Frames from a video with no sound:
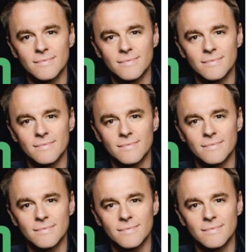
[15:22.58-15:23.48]

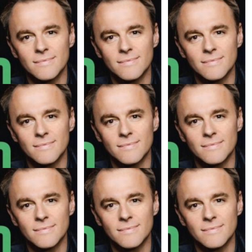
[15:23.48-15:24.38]

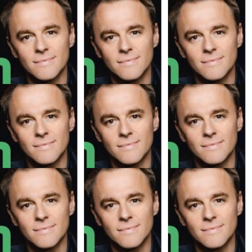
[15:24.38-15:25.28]

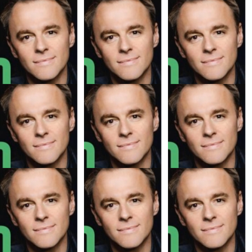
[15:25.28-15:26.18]
[no speech]